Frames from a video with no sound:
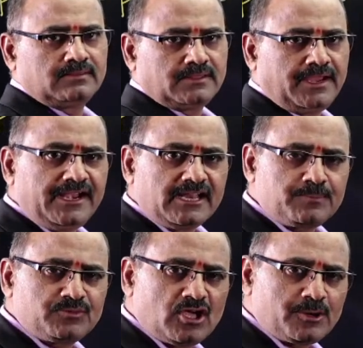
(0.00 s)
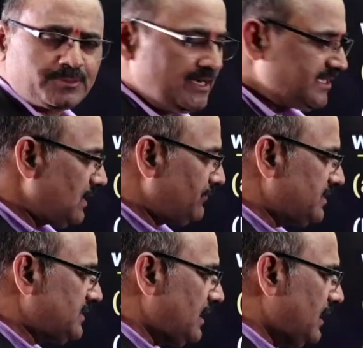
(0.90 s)
The heat absorption itself
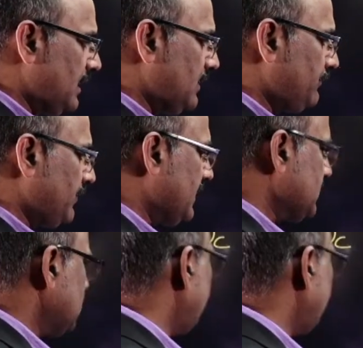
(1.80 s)
is the refrigeration